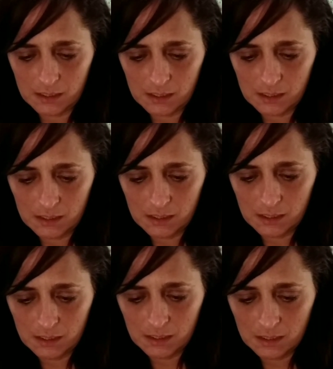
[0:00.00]

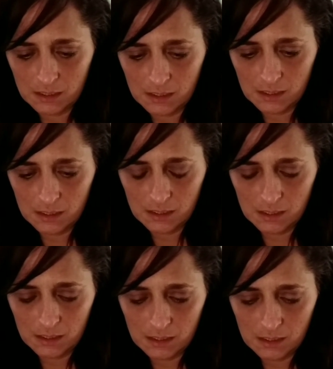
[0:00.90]

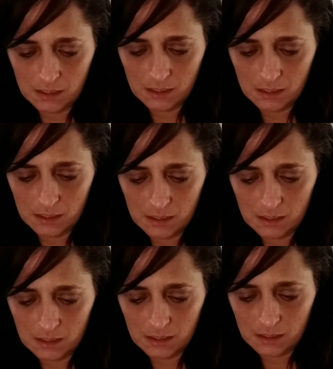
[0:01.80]

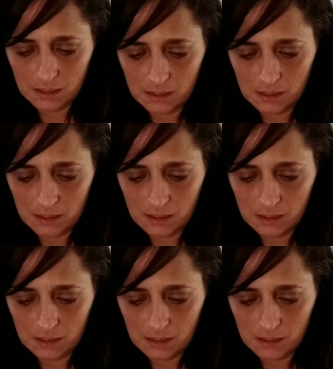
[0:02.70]
[no speech]